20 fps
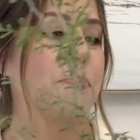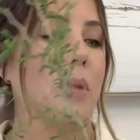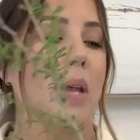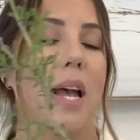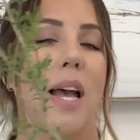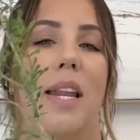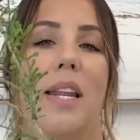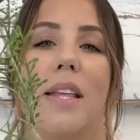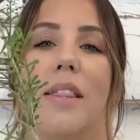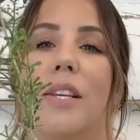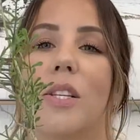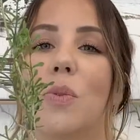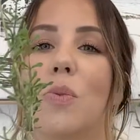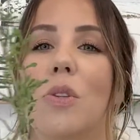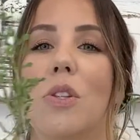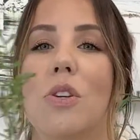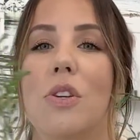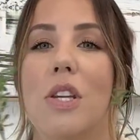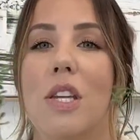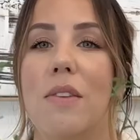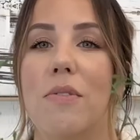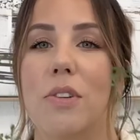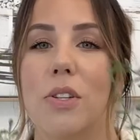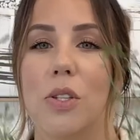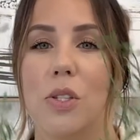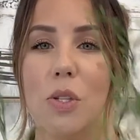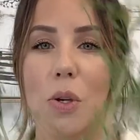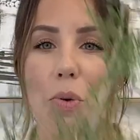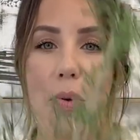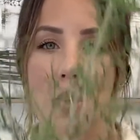And this would look even
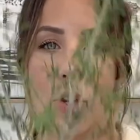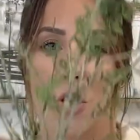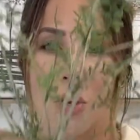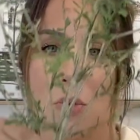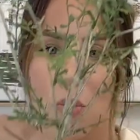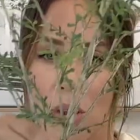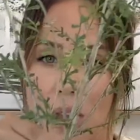so cute